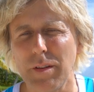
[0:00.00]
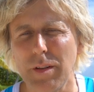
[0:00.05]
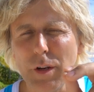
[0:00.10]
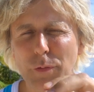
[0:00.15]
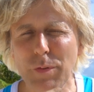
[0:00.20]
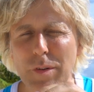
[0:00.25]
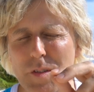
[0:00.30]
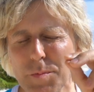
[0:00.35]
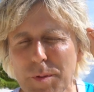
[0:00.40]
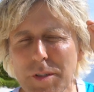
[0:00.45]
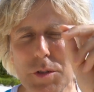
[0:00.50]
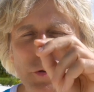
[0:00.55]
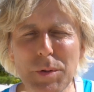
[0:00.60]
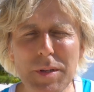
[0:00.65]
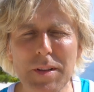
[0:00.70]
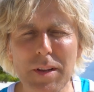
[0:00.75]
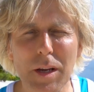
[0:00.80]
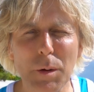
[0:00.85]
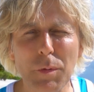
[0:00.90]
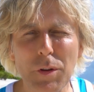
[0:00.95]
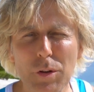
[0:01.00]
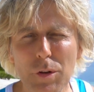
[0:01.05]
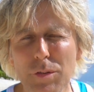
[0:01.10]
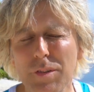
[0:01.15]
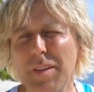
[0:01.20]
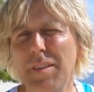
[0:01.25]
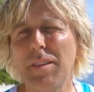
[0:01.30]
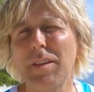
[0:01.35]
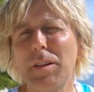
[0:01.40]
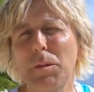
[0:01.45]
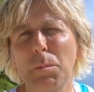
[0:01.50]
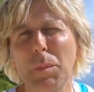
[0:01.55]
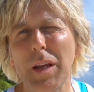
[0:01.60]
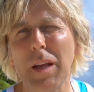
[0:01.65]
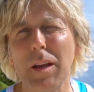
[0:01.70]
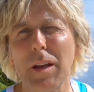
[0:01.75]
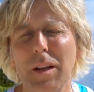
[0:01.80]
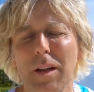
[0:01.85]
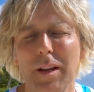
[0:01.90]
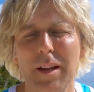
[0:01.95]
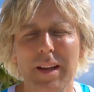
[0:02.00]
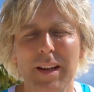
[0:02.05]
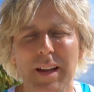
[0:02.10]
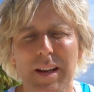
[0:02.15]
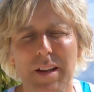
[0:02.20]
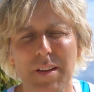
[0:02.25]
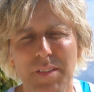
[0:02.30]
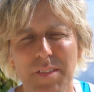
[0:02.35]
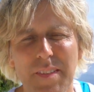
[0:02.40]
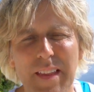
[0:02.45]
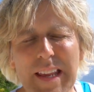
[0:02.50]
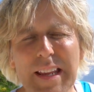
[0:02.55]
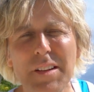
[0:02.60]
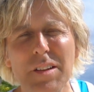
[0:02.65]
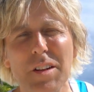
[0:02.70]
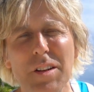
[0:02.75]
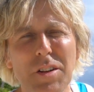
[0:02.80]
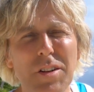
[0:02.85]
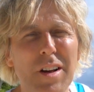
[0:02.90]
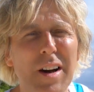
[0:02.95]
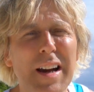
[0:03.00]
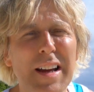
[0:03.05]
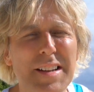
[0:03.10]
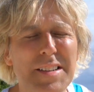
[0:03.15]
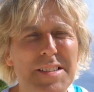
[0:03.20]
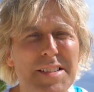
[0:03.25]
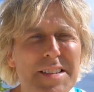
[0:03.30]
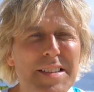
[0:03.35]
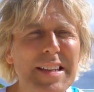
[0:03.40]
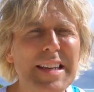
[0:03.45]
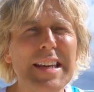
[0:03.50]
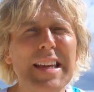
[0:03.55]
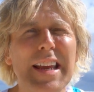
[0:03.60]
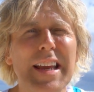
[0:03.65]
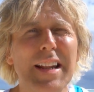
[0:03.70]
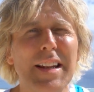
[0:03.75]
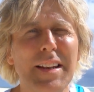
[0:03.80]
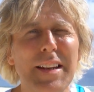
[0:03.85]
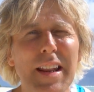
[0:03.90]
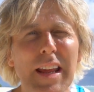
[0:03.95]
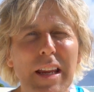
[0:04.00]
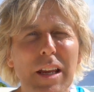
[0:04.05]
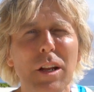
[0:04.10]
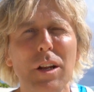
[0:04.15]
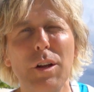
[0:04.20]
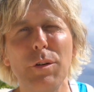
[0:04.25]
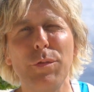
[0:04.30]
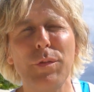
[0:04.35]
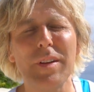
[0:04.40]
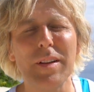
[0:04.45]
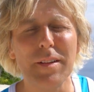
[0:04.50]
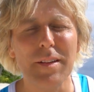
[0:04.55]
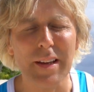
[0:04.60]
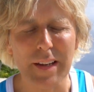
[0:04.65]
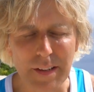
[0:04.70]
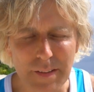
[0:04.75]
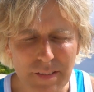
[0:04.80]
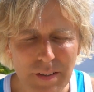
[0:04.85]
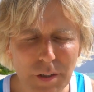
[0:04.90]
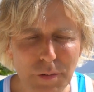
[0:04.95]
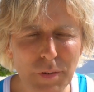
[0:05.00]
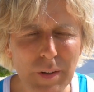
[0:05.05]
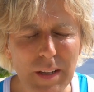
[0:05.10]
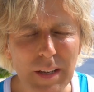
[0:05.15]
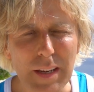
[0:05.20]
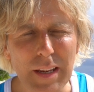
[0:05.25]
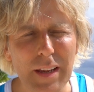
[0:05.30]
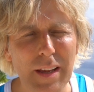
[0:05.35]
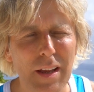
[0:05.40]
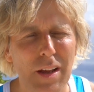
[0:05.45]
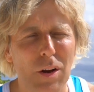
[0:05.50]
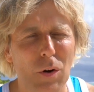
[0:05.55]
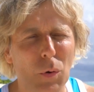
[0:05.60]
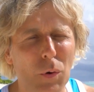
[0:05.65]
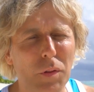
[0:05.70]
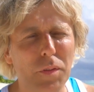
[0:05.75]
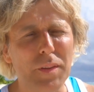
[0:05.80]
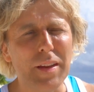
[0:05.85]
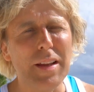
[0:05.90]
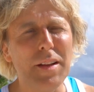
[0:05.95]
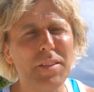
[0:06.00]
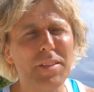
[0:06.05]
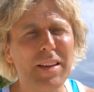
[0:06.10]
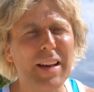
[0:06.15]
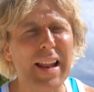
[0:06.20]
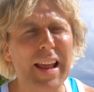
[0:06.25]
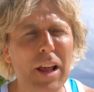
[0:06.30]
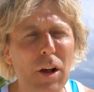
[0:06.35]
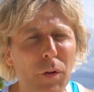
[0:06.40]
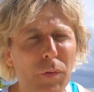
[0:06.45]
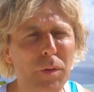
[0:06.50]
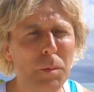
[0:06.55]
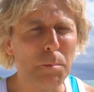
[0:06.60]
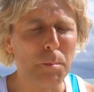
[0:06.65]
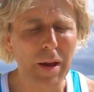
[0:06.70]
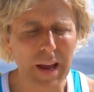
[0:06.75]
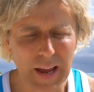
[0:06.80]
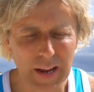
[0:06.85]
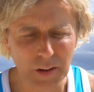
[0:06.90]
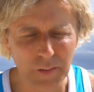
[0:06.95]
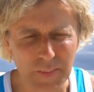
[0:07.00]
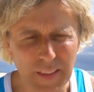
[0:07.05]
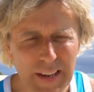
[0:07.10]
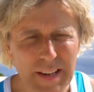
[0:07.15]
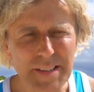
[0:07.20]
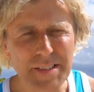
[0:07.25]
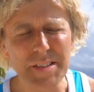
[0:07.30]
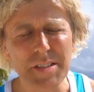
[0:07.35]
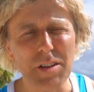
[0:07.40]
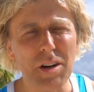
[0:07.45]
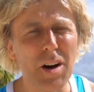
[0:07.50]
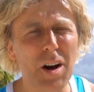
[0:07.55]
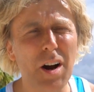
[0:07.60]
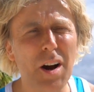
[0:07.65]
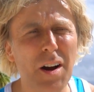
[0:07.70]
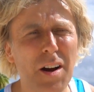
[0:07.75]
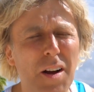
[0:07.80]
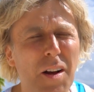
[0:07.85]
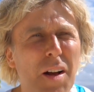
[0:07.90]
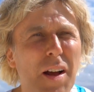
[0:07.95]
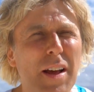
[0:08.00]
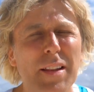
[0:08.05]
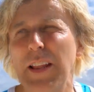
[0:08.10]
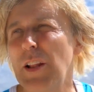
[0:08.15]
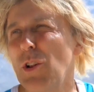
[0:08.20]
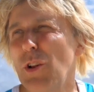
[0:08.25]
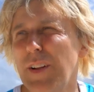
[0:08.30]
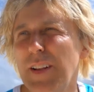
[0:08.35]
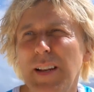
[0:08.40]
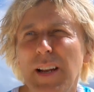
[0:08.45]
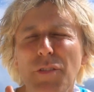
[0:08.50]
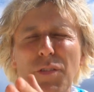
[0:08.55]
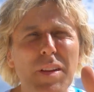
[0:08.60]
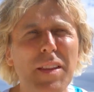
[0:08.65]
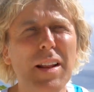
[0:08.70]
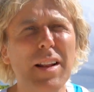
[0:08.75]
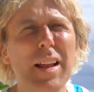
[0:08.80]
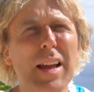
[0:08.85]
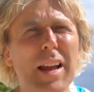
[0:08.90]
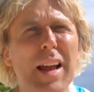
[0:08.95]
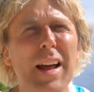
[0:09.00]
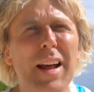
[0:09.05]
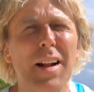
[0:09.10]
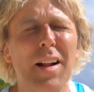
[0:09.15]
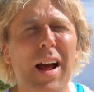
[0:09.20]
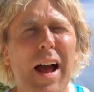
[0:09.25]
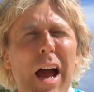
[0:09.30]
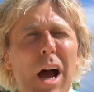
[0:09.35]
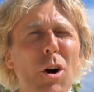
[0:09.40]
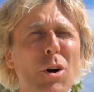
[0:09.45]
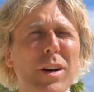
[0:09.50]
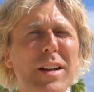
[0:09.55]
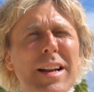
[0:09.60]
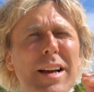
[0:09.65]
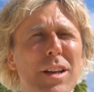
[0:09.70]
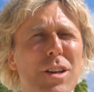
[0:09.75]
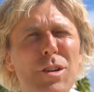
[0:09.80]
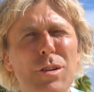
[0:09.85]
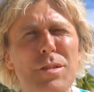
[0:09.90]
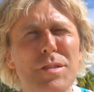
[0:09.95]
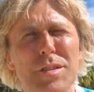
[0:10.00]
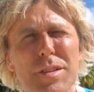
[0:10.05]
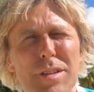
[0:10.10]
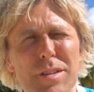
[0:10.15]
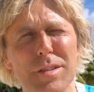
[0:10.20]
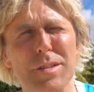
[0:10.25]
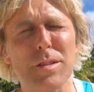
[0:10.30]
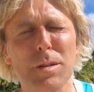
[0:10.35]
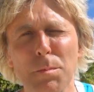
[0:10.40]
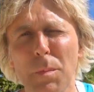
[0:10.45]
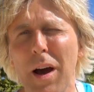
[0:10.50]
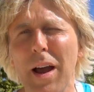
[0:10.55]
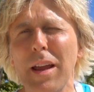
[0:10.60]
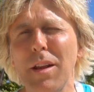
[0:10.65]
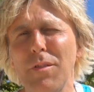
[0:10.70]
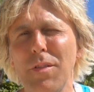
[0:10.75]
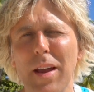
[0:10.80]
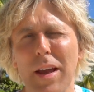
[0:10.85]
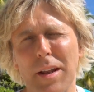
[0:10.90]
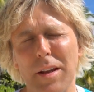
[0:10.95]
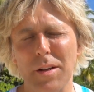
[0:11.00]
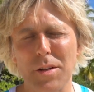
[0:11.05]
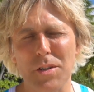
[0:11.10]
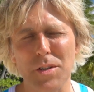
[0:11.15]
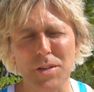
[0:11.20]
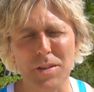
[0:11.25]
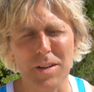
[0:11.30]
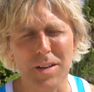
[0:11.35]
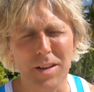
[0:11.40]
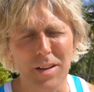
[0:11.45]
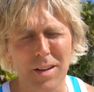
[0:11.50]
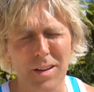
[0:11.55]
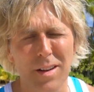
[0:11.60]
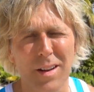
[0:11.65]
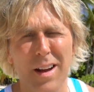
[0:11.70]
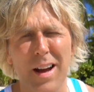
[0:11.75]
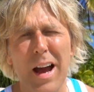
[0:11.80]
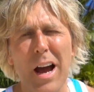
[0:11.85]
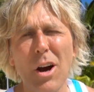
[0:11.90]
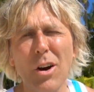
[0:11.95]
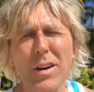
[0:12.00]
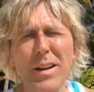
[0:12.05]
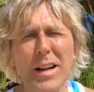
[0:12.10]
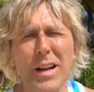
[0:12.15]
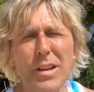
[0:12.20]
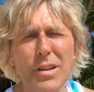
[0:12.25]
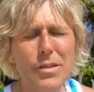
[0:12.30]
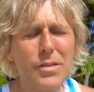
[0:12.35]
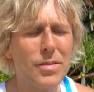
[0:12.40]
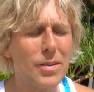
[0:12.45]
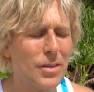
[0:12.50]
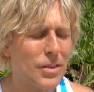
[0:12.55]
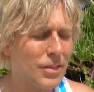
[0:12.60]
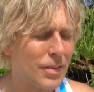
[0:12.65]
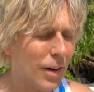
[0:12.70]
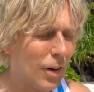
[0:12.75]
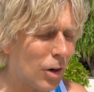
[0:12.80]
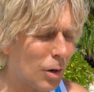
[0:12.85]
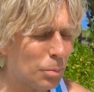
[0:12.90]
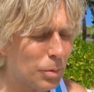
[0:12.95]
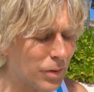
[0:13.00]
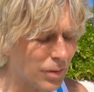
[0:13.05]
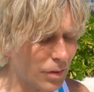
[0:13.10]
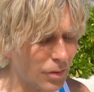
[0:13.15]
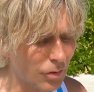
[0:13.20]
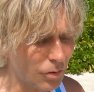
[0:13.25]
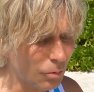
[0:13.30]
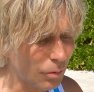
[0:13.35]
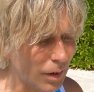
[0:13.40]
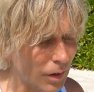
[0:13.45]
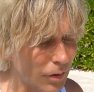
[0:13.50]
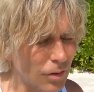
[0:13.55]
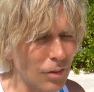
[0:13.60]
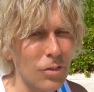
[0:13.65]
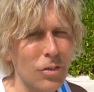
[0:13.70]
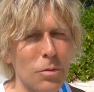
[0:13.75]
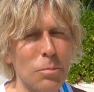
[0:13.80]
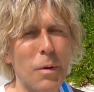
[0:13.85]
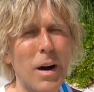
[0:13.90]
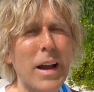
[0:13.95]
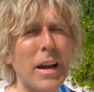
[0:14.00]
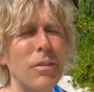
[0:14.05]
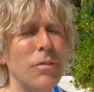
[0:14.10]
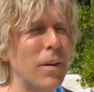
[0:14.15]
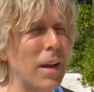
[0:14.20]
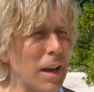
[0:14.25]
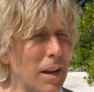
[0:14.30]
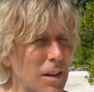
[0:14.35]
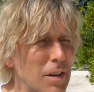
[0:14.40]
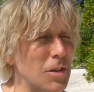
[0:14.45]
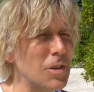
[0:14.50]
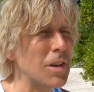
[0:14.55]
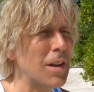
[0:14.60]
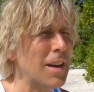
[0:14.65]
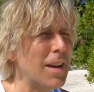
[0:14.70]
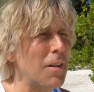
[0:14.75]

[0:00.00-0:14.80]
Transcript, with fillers: difference between them and those that didn't make it is they did not see negative negativity or things that held them back. They saw, they looked at everything like, how can I use this to my advantage? How can I use this terrible situation to my advantage?